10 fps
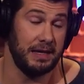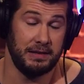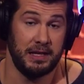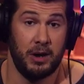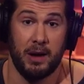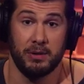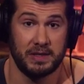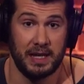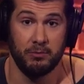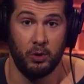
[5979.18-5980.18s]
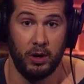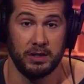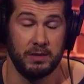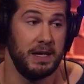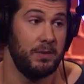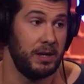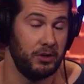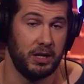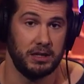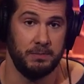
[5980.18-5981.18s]
You know, I would say more. To me, when I
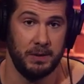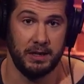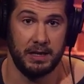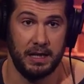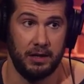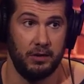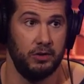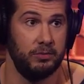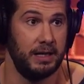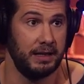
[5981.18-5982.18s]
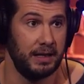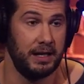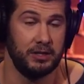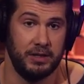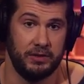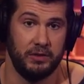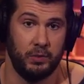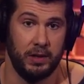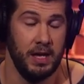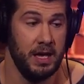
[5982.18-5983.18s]
look at the billion, I go, oh my gosh, this is
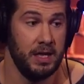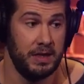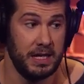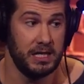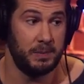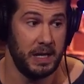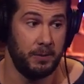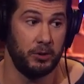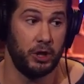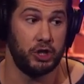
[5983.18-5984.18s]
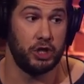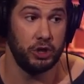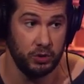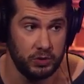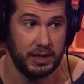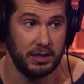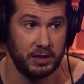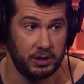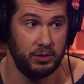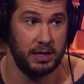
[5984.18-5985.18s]
what these people are choosing
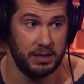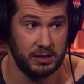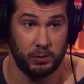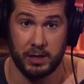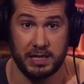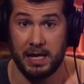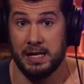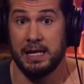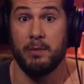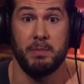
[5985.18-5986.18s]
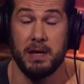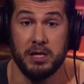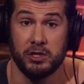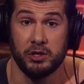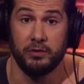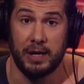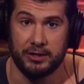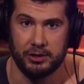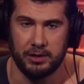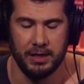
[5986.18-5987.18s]
to tune into this. At a time when media is so
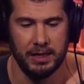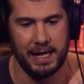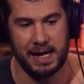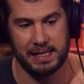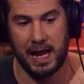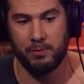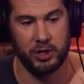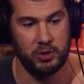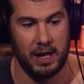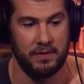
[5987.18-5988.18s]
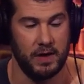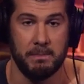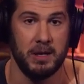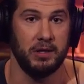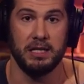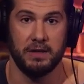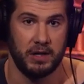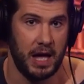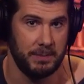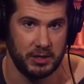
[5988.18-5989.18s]
fractured, at a time where you have a million
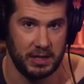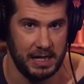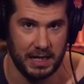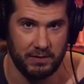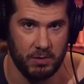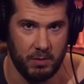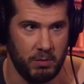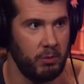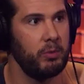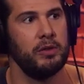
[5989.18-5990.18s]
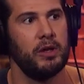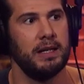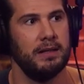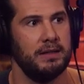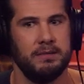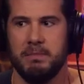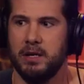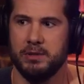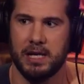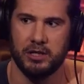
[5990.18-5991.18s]
different options at any given moment. Remember when we thought
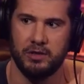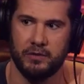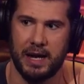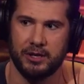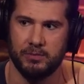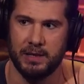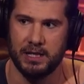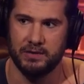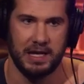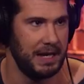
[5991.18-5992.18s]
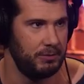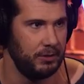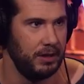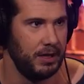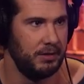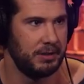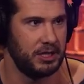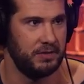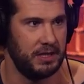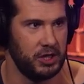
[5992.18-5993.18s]
media was getting too fractured because of cable,
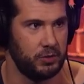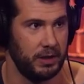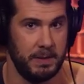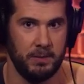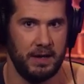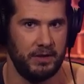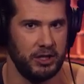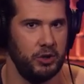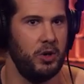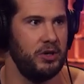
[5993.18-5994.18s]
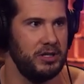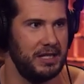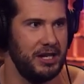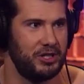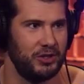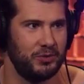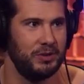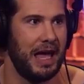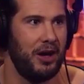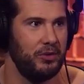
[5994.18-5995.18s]
because of Dish? Yeah. Where like people have like 200 stations. Wow.
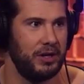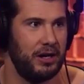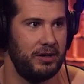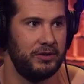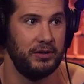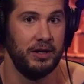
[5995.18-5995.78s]
Well, now there's...